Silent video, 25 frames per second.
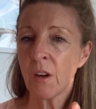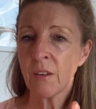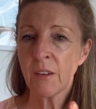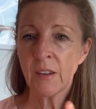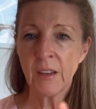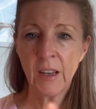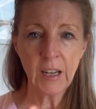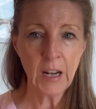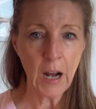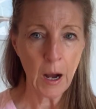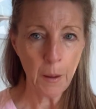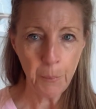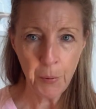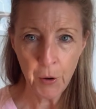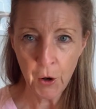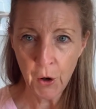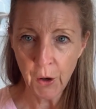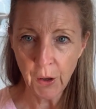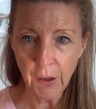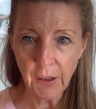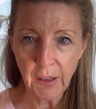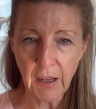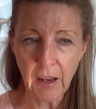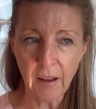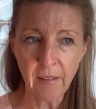get up
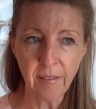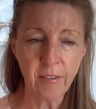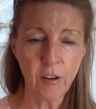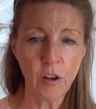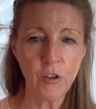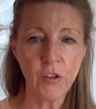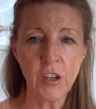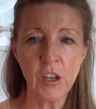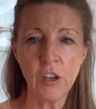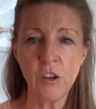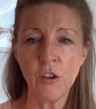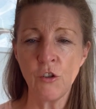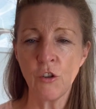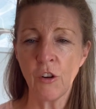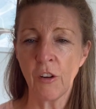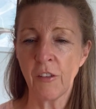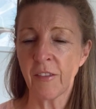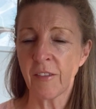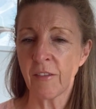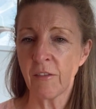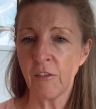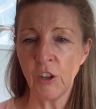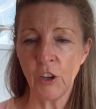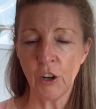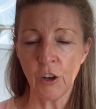earlier so that you're not,
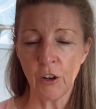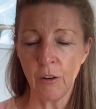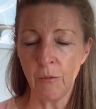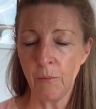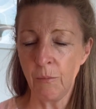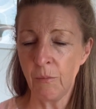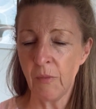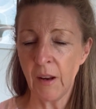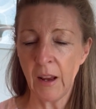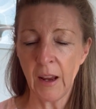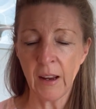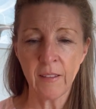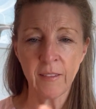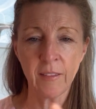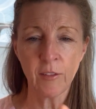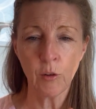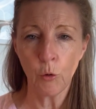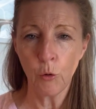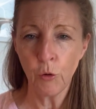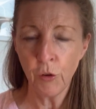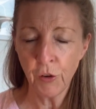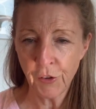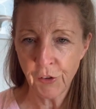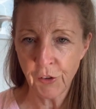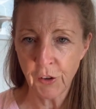
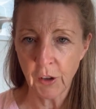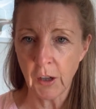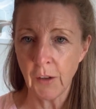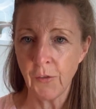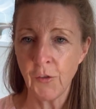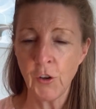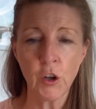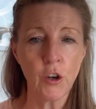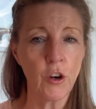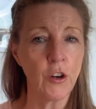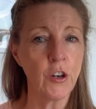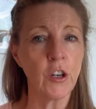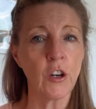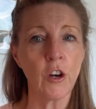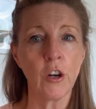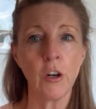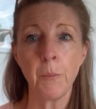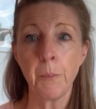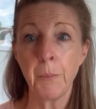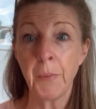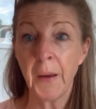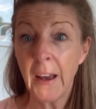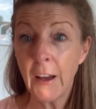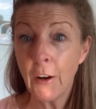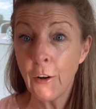exhausted, if you're going to go to
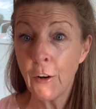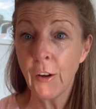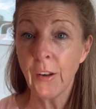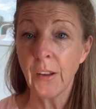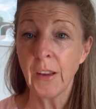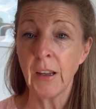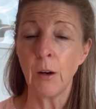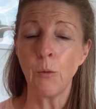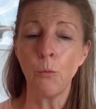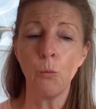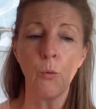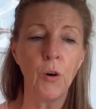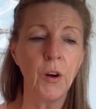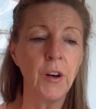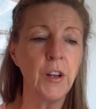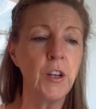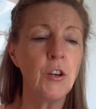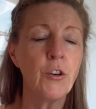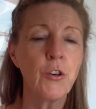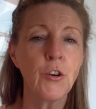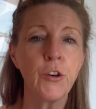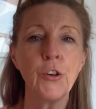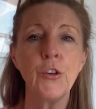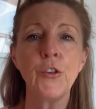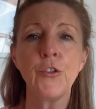bed earlier, what are you
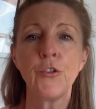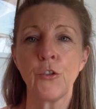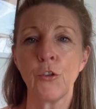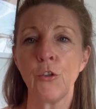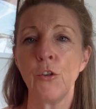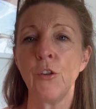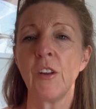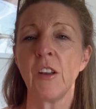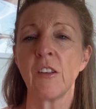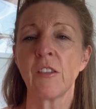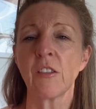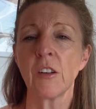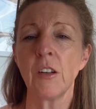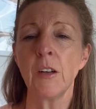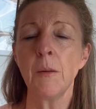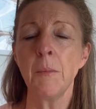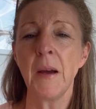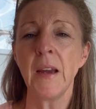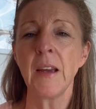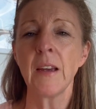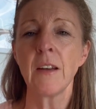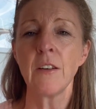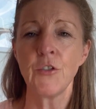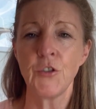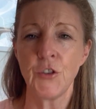going to do that's going to
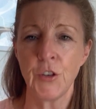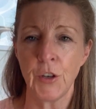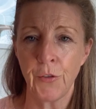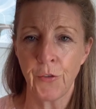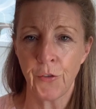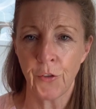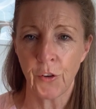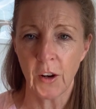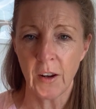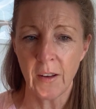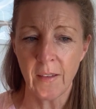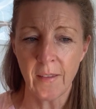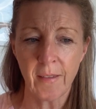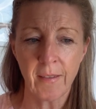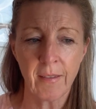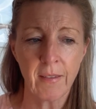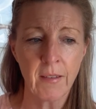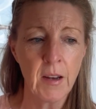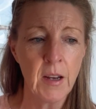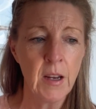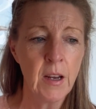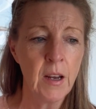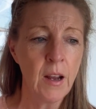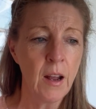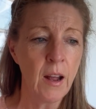make a difference?
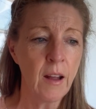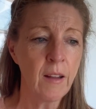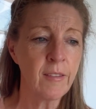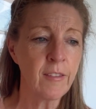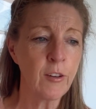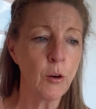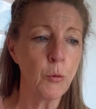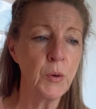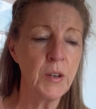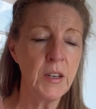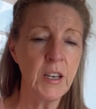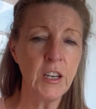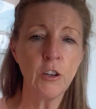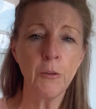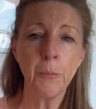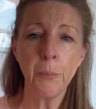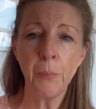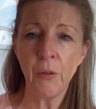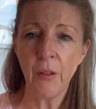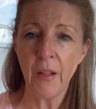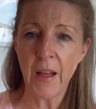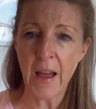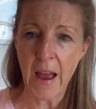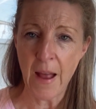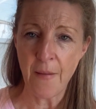So we need to
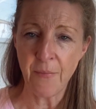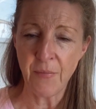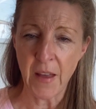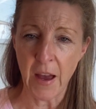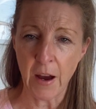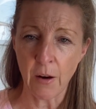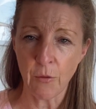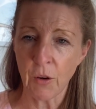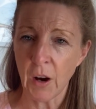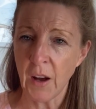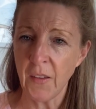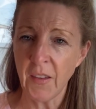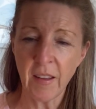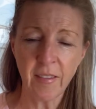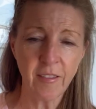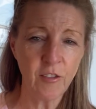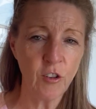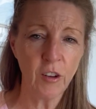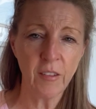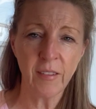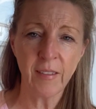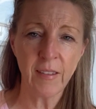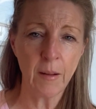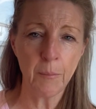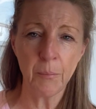plan that, right? That's
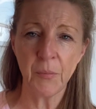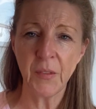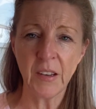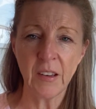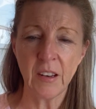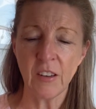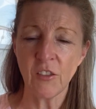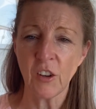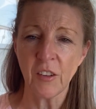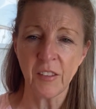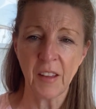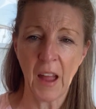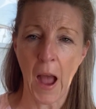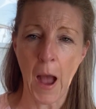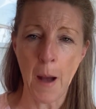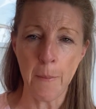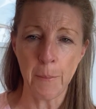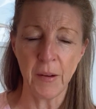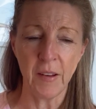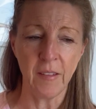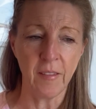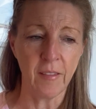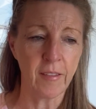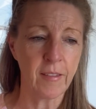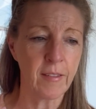not something that just
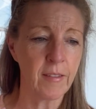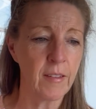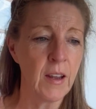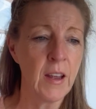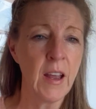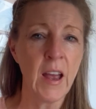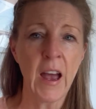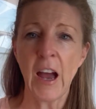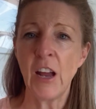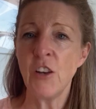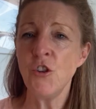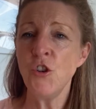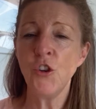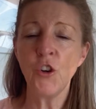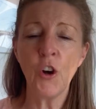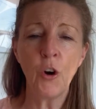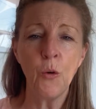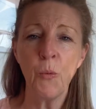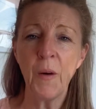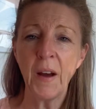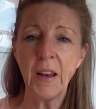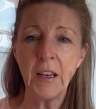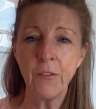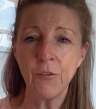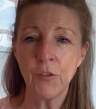happens. And you're not
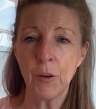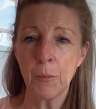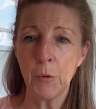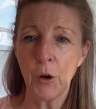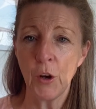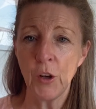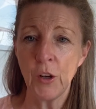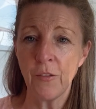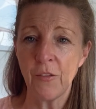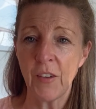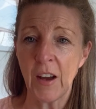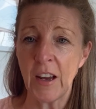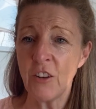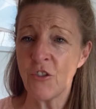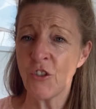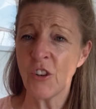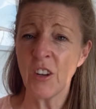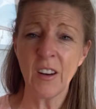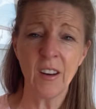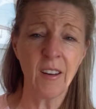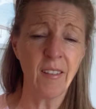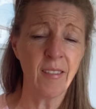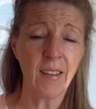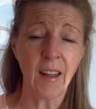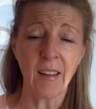waiting for motivation,
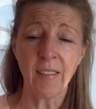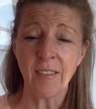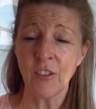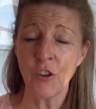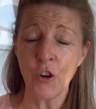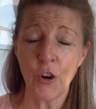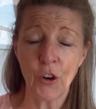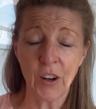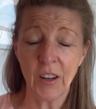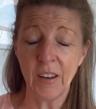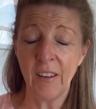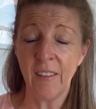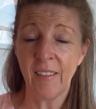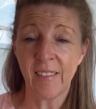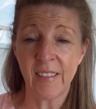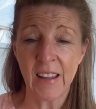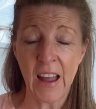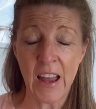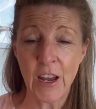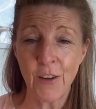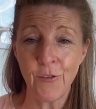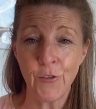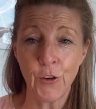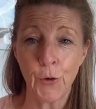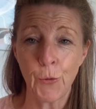because that's not going to
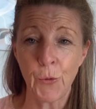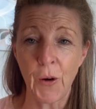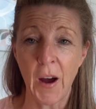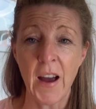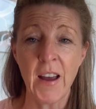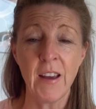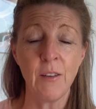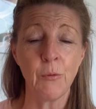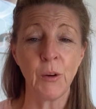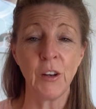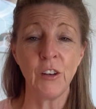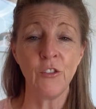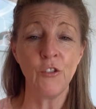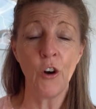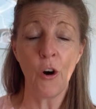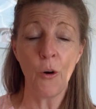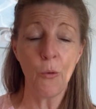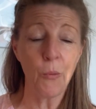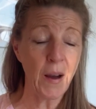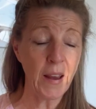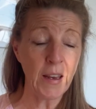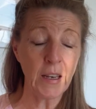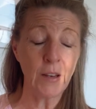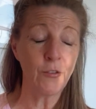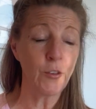save you, right? We're not
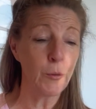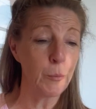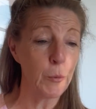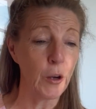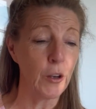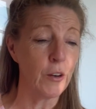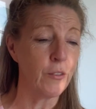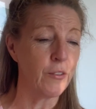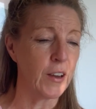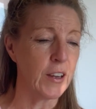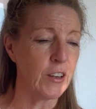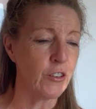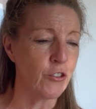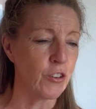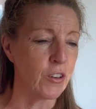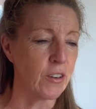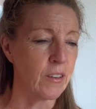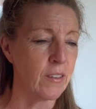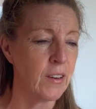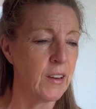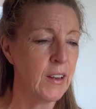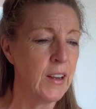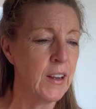waiting for motivation.